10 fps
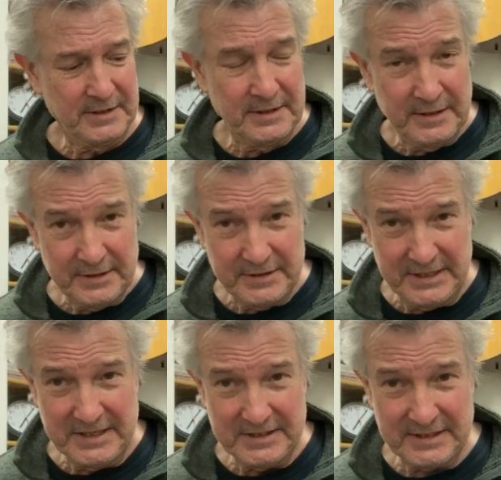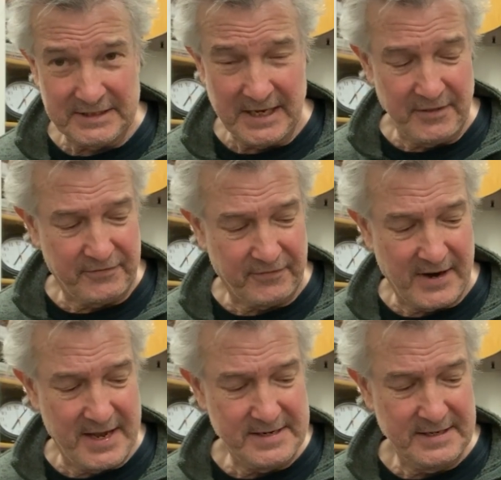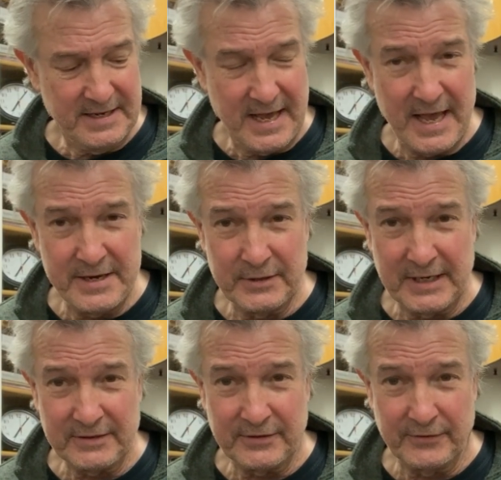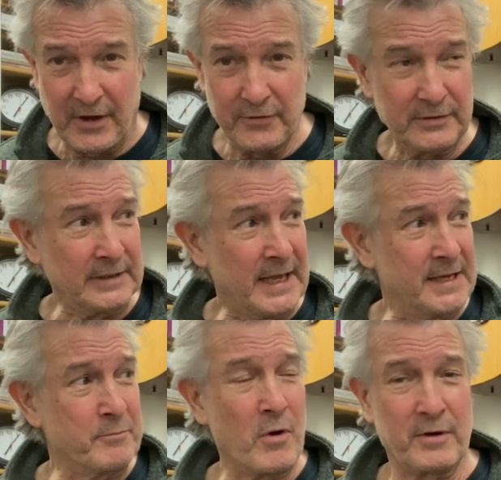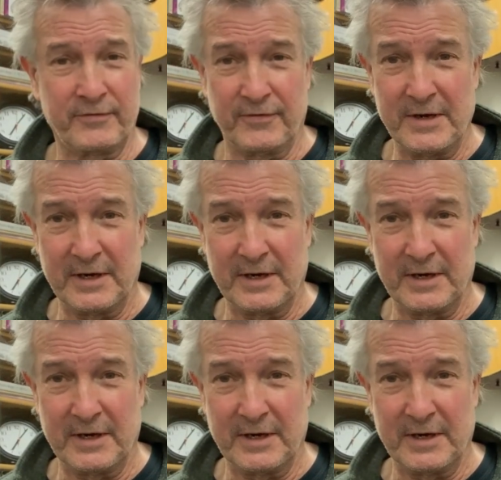D is the 10th fret, and you get to the other landmark fret,